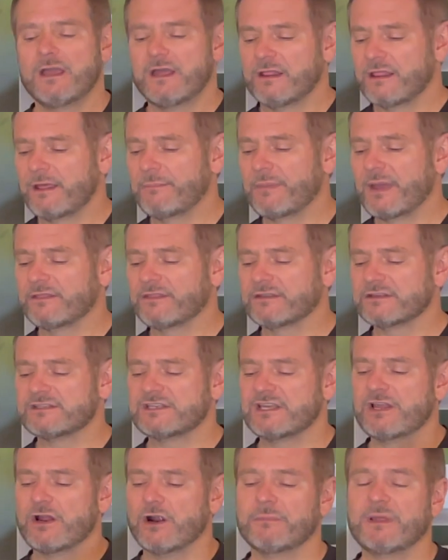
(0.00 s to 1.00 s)
They make the
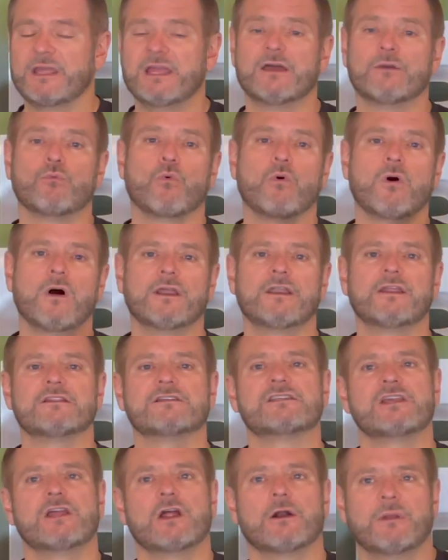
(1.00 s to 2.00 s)
crbn1 and
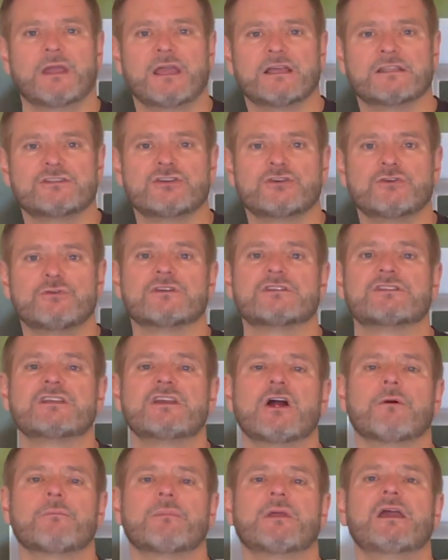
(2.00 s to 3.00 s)
crbn2. The
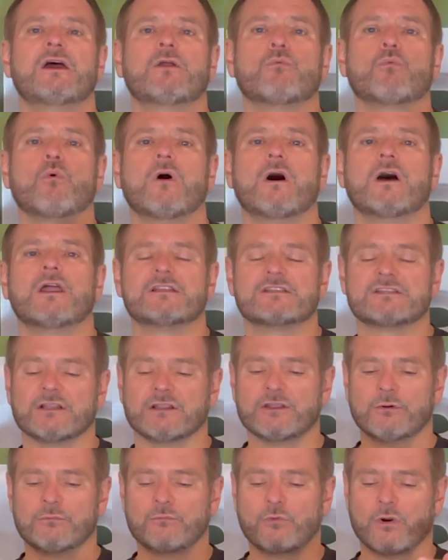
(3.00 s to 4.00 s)
crbn1 is a
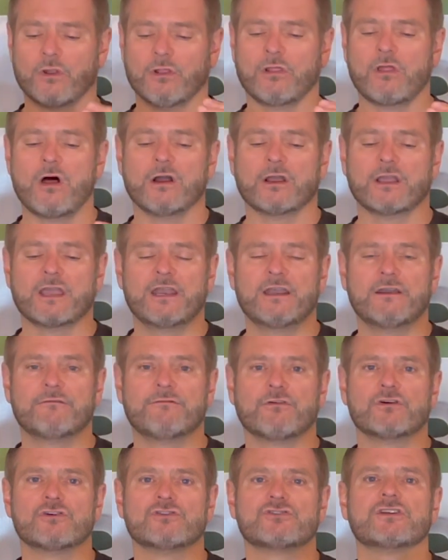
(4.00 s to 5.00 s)
little more elongated
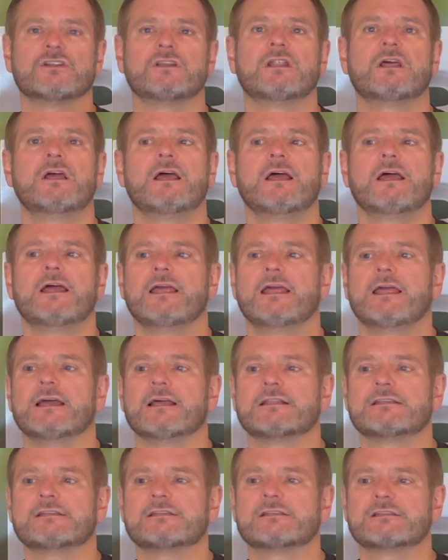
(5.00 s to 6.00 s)
version.
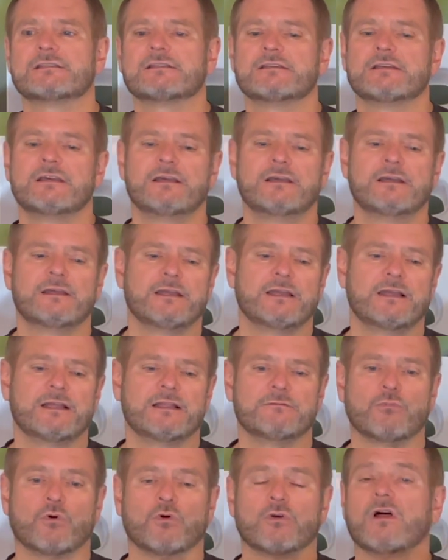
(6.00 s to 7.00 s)
It's
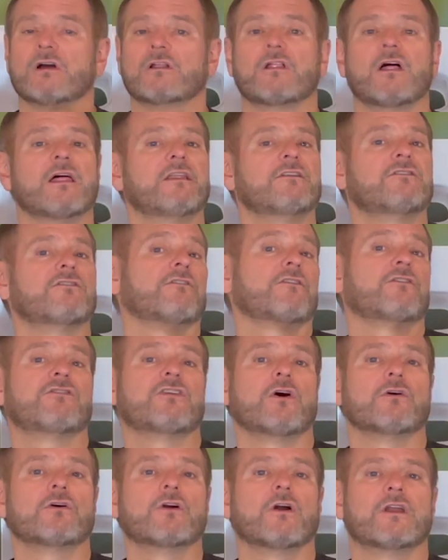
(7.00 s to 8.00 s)
more along the lines of the
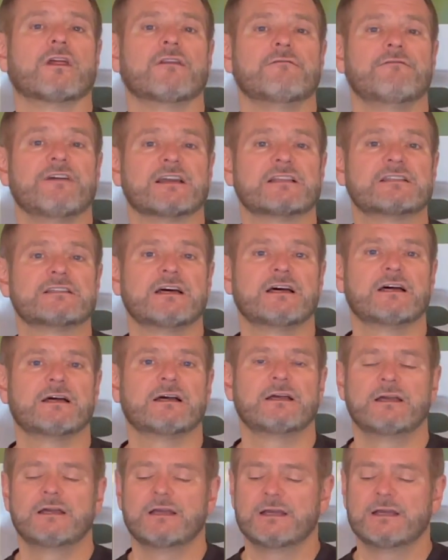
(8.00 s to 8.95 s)
Selkirk Invicta.